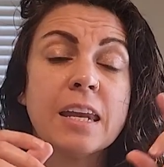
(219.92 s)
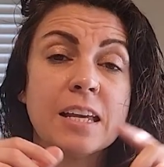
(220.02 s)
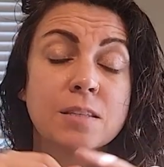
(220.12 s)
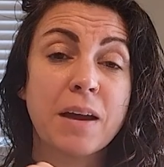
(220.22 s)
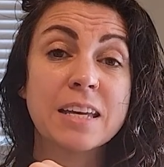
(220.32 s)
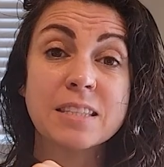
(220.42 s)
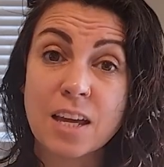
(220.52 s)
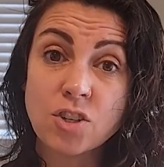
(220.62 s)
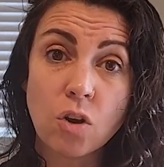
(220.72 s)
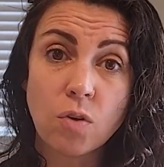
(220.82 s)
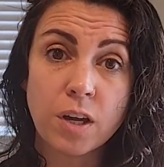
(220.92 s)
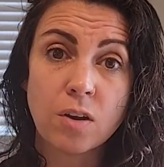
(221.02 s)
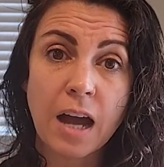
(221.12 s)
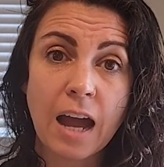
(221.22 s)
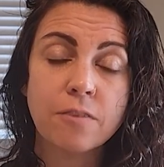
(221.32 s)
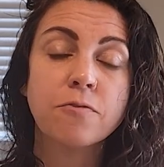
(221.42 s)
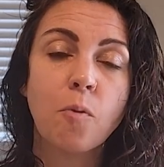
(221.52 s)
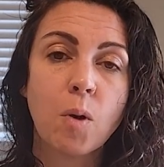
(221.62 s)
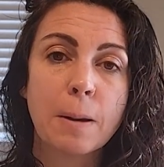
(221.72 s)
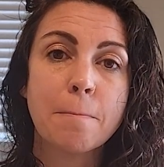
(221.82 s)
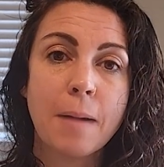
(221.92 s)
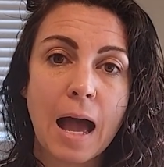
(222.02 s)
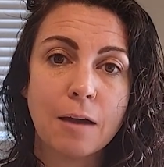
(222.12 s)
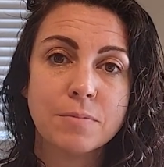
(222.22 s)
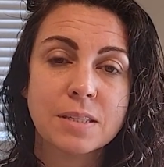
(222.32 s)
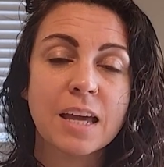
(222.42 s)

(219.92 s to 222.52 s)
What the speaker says: is my essential oil guide for moms.